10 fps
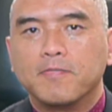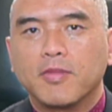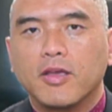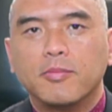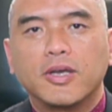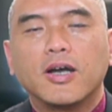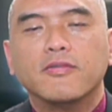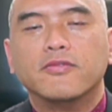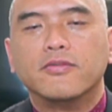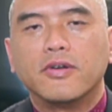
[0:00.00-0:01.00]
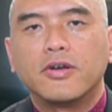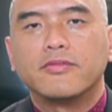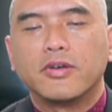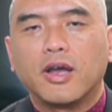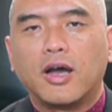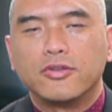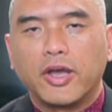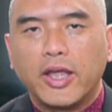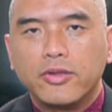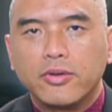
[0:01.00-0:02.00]
it becomes very, very hard to
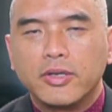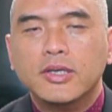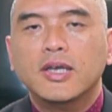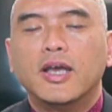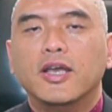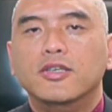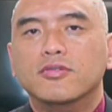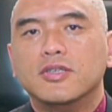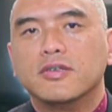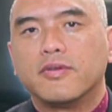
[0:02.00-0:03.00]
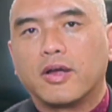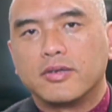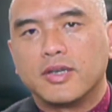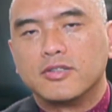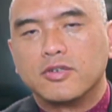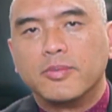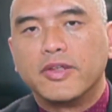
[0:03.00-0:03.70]
handle it. And you see the virus has so many